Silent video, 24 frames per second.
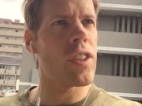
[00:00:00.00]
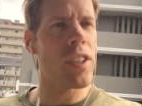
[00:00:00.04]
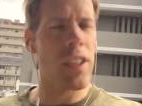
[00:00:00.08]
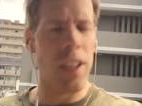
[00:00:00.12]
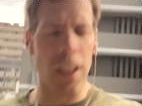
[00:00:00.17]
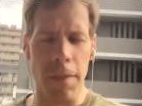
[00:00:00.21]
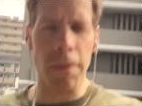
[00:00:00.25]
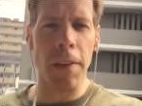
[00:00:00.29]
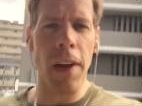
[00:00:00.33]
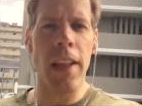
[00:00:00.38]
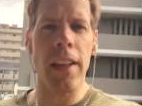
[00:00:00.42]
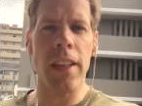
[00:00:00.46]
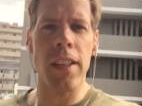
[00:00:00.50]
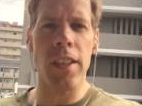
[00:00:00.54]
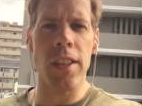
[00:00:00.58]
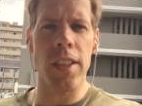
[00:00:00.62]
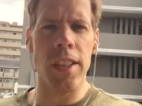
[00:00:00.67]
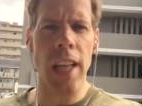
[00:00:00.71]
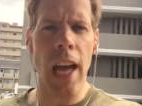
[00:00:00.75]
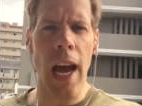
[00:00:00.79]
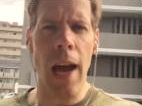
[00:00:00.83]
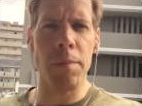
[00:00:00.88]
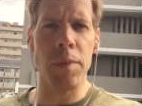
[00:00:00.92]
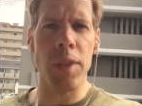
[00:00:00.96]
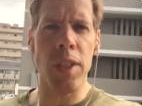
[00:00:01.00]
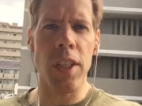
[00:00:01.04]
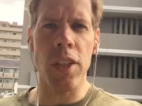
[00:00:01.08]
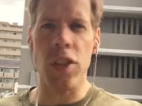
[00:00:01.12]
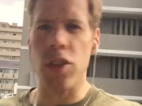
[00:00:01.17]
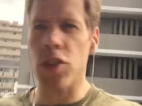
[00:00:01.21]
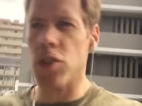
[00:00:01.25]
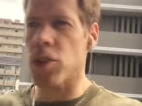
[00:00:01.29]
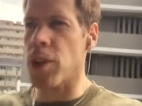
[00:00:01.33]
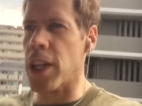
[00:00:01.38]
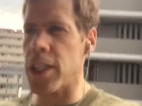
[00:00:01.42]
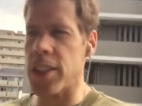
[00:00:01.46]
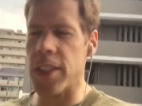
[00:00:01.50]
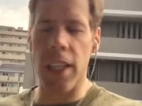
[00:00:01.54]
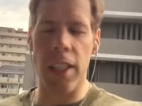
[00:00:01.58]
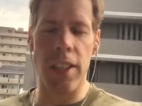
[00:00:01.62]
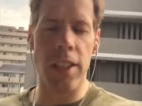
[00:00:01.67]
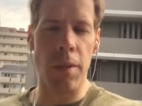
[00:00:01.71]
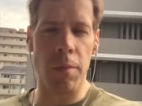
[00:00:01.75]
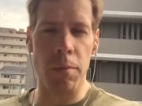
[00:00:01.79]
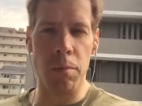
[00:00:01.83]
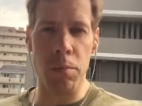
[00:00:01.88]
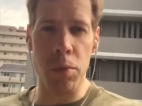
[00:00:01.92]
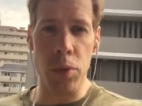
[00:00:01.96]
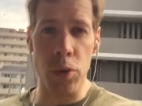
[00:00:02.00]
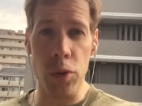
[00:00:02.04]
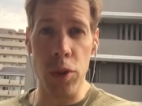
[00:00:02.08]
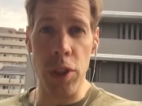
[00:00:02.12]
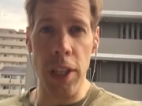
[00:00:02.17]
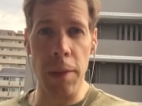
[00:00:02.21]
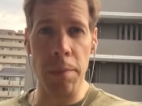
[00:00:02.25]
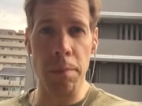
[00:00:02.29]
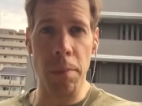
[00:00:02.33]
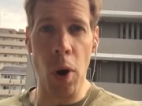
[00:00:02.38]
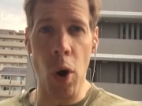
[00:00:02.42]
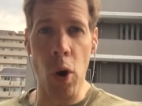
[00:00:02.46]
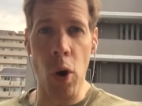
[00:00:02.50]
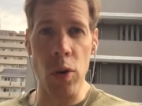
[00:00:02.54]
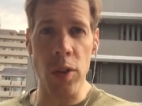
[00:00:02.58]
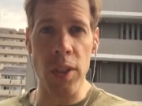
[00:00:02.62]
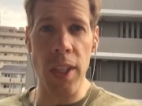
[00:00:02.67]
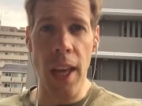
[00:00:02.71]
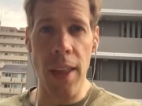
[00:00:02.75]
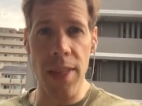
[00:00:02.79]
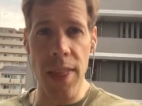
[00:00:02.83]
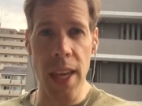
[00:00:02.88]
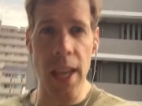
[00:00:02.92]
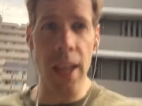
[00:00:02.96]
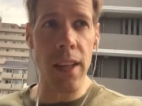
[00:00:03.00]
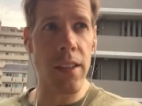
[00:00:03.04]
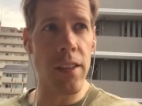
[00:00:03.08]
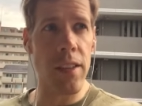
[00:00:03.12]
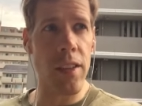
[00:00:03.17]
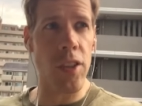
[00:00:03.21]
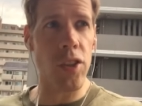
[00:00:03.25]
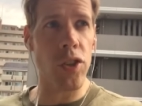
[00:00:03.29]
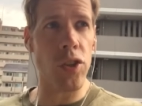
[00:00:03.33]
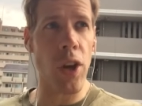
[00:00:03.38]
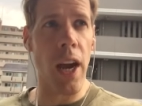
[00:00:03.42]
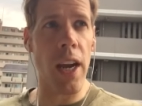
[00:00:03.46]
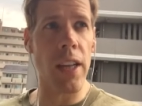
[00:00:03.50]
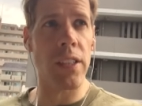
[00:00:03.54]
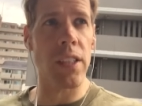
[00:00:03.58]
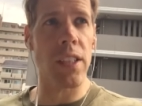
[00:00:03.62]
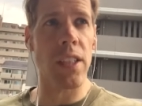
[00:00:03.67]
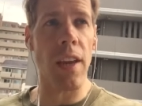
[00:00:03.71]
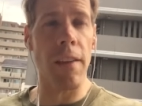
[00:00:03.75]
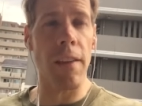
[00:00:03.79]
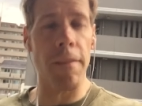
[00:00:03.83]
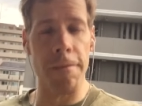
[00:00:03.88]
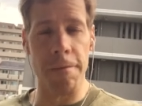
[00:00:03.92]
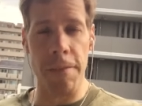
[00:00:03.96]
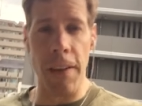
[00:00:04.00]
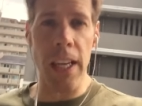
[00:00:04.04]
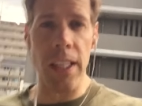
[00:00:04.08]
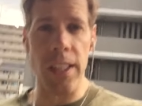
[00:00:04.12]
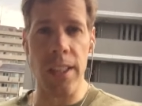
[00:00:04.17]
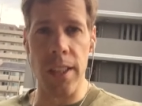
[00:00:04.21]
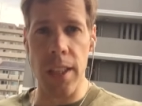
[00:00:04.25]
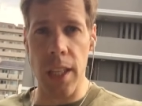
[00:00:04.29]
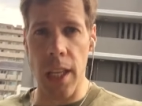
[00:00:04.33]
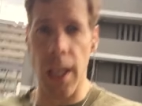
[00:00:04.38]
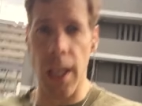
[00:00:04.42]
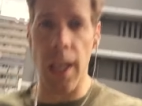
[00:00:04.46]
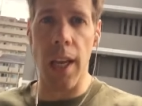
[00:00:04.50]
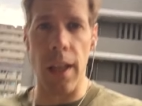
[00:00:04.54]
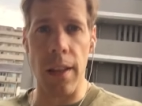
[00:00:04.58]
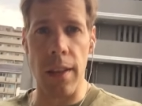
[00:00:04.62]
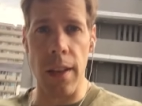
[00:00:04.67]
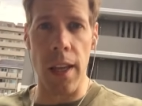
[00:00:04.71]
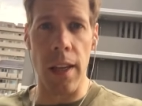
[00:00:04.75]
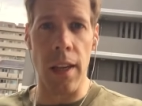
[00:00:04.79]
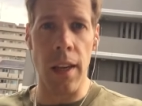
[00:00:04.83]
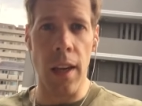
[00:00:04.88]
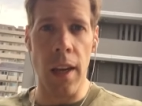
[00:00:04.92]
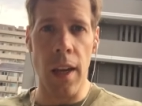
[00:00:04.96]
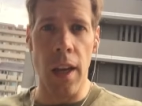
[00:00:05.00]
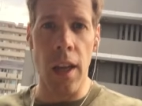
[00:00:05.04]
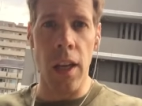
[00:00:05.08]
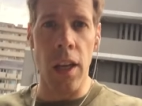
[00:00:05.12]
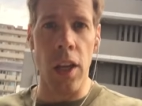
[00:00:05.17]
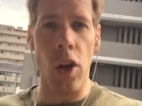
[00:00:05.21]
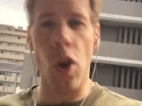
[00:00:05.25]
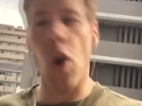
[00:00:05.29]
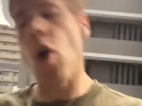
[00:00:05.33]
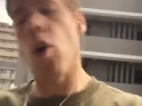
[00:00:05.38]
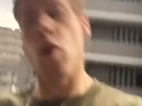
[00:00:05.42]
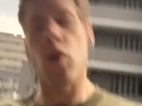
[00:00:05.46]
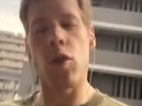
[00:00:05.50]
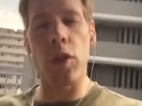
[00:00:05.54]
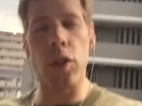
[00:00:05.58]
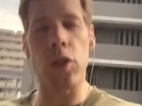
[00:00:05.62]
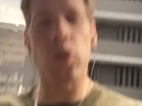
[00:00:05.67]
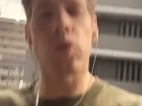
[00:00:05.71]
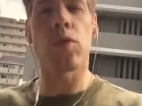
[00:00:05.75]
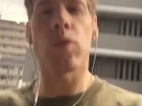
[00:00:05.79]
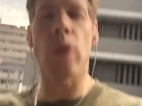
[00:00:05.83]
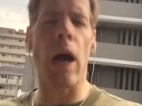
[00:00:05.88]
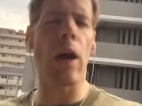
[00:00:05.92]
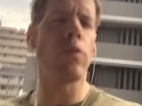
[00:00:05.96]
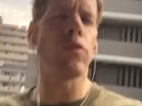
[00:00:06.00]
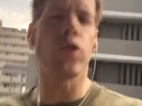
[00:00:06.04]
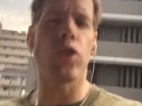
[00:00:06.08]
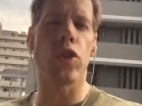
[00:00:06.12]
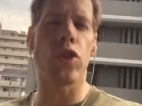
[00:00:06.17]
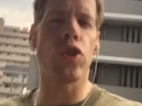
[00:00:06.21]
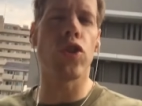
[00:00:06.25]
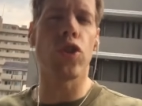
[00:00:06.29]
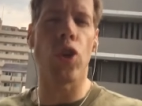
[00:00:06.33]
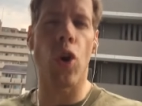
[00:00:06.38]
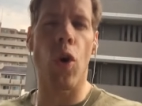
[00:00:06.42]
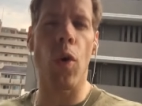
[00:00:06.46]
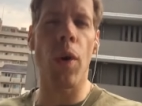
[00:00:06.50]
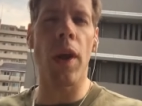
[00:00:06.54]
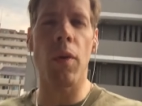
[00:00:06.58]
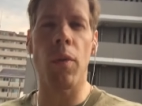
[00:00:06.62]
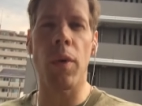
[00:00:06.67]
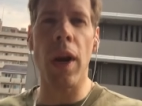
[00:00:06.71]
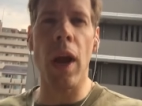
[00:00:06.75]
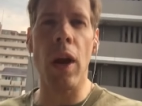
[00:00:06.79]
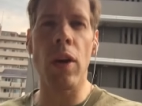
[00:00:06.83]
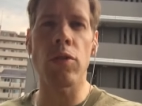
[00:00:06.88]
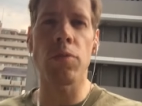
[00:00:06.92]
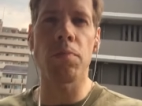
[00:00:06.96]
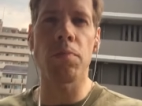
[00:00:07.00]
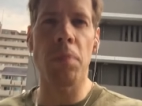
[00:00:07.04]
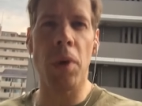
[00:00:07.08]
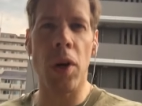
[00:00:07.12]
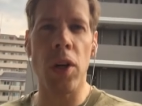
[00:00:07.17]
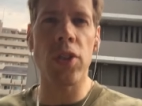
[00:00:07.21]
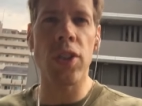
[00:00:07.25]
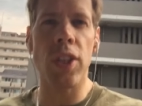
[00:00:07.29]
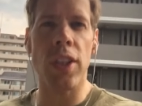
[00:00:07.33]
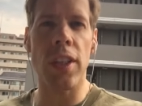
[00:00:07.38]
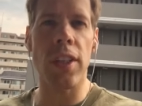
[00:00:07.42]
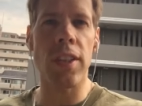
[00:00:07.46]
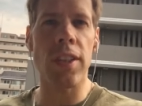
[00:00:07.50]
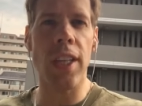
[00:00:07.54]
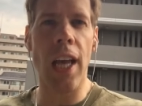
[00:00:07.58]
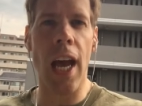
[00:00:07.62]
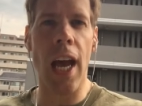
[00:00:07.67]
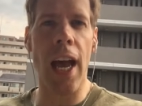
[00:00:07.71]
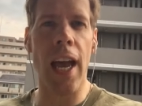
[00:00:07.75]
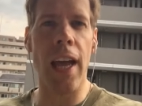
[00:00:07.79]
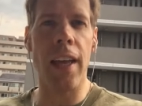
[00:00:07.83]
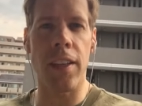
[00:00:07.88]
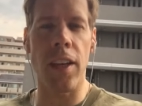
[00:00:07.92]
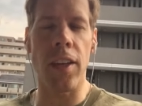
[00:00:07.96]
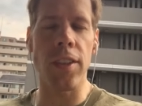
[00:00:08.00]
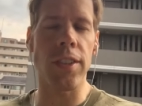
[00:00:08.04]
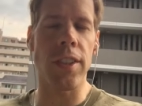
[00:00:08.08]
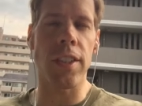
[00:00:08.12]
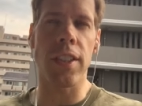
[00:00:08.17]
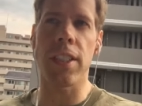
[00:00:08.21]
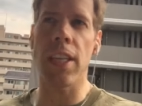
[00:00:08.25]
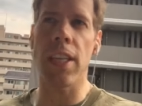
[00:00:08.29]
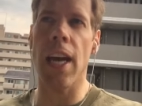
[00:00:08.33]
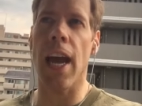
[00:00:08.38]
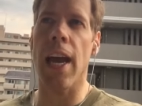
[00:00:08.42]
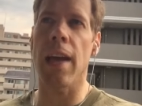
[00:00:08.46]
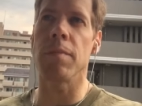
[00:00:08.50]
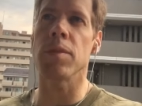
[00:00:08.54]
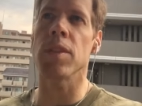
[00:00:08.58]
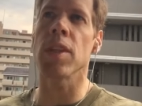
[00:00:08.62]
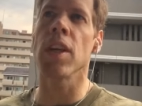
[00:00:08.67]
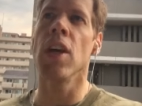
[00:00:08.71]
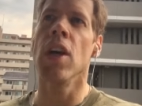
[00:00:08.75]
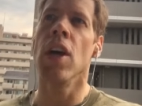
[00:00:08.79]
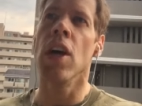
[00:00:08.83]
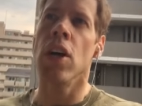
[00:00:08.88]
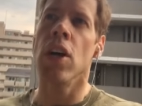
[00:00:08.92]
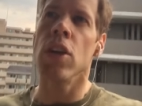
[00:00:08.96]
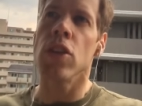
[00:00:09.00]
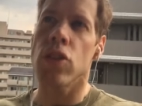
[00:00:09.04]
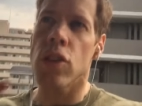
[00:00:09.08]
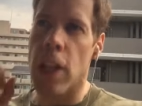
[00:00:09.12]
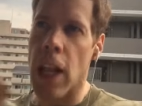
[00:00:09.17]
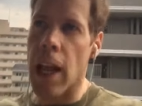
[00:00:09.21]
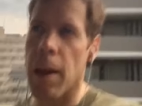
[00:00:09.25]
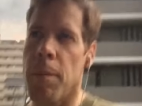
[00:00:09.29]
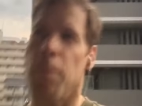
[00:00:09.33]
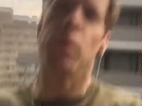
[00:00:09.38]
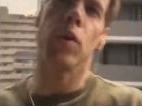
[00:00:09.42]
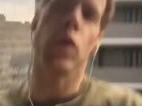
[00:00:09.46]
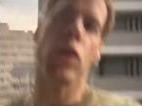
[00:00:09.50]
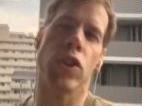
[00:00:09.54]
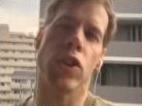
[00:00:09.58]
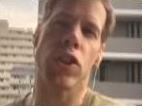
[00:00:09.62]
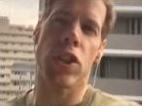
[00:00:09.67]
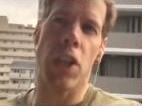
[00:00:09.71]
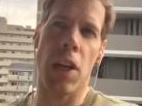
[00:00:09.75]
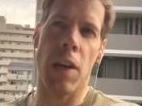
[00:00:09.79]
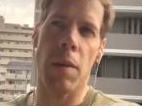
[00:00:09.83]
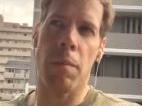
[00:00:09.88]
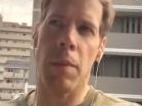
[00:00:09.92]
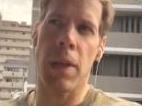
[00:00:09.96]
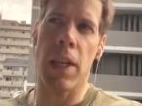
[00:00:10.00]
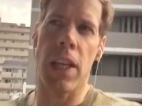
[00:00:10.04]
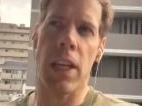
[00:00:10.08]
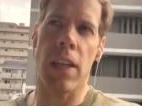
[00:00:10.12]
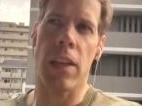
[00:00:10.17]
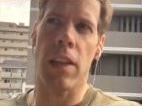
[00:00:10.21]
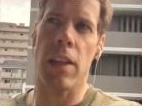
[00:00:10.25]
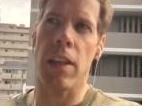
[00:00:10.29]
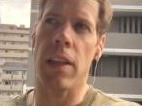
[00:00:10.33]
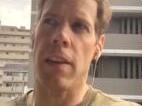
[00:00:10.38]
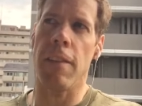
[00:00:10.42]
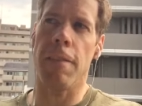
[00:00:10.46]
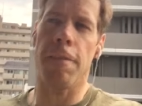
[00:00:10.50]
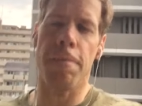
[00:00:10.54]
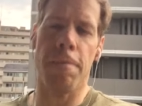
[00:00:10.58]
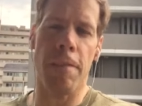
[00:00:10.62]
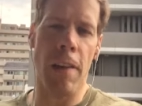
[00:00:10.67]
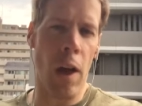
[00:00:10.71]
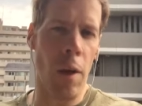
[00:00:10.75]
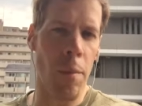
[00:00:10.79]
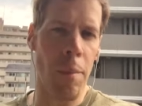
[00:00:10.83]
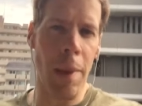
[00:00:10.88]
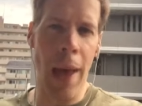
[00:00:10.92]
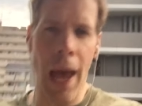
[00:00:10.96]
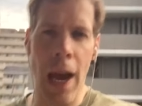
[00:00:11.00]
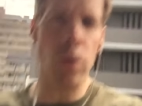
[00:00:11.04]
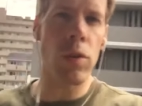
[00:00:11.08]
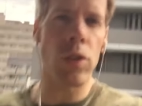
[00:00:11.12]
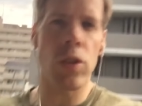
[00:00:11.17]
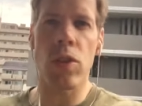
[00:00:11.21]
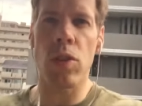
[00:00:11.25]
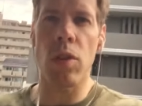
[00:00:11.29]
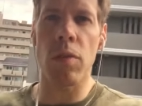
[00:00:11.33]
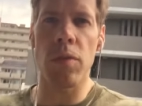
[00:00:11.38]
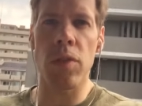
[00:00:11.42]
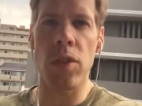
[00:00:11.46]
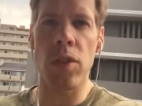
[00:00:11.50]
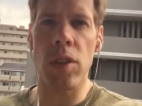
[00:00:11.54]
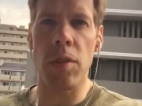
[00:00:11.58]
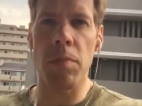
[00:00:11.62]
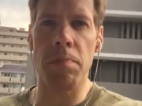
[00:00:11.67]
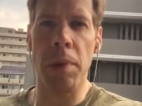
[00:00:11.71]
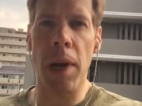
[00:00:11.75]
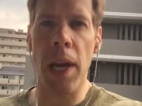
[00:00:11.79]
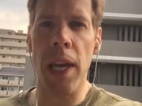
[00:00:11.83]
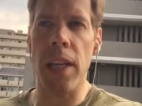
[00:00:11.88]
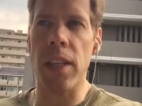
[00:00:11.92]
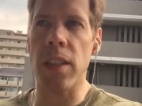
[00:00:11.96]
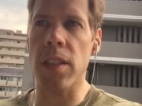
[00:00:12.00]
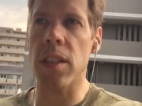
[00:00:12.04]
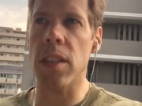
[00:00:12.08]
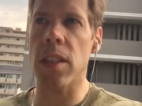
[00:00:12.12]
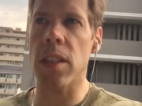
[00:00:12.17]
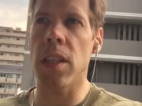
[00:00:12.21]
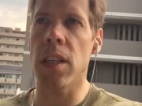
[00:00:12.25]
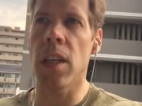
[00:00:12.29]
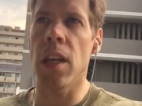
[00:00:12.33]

he finally stops and he strikes like some Bruce Lee pose, I think to try and save face, thinking that, you know, oh, this, I was just joking when I was punching this guy a dozen times. So then I pushed him and he, he fell backwards over some bikes